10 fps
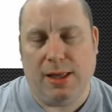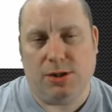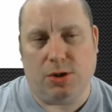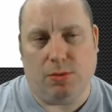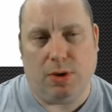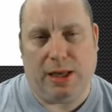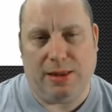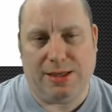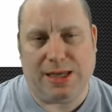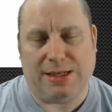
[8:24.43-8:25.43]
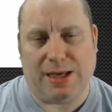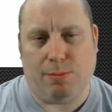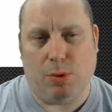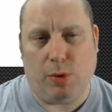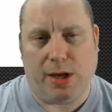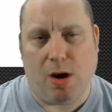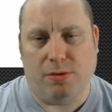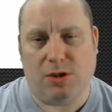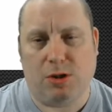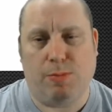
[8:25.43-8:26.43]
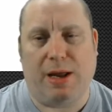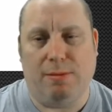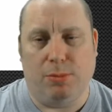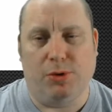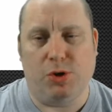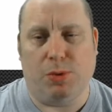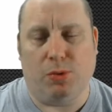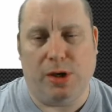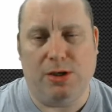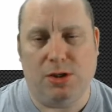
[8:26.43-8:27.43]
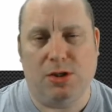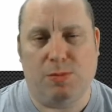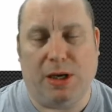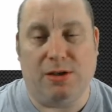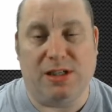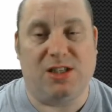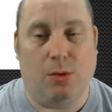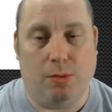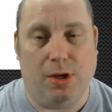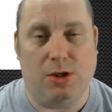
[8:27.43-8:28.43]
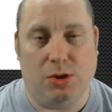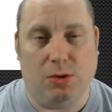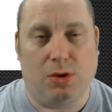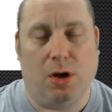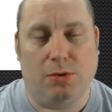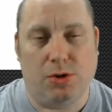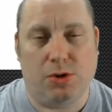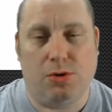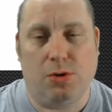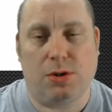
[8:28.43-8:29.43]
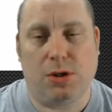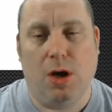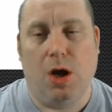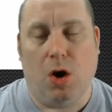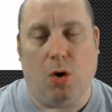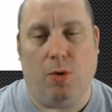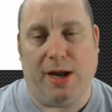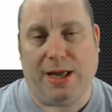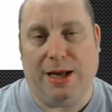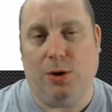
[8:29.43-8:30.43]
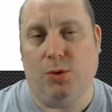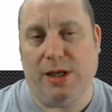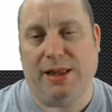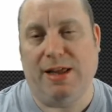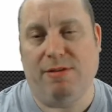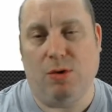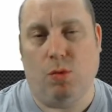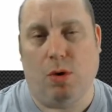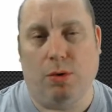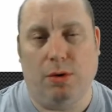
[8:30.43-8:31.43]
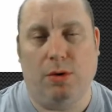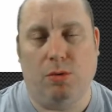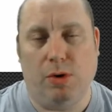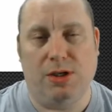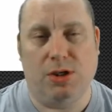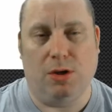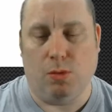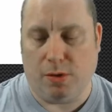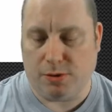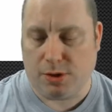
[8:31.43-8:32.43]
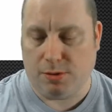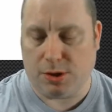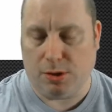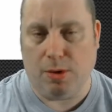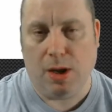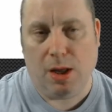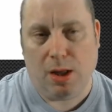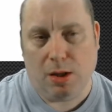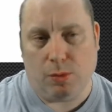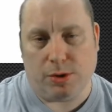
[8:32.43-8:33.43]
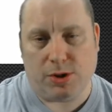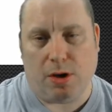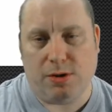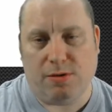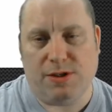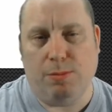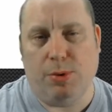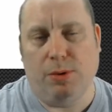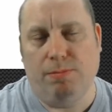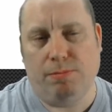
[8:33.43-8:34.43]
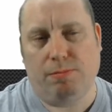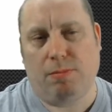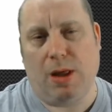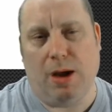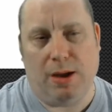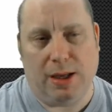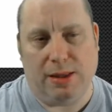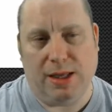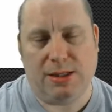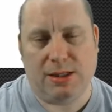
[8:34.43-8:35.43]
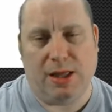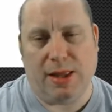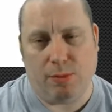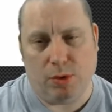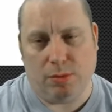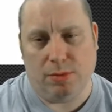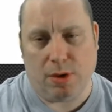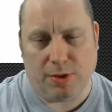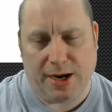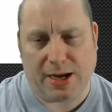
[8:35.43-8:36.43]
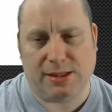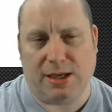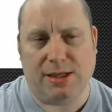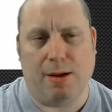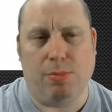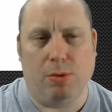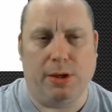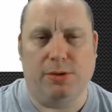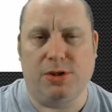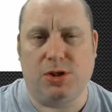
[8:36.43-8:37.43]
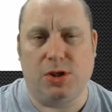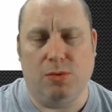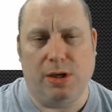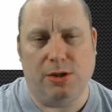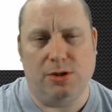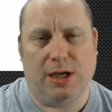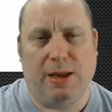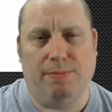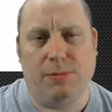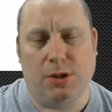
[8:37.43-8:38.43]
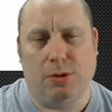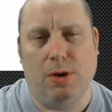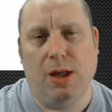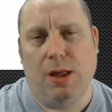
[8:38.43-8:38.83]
So in this example, we can't span multiple regions because it's a regional construct, or it can only live in one region at once. So we'll start off simple in this, and then we'll, on the next example, we go to 2 regions again. So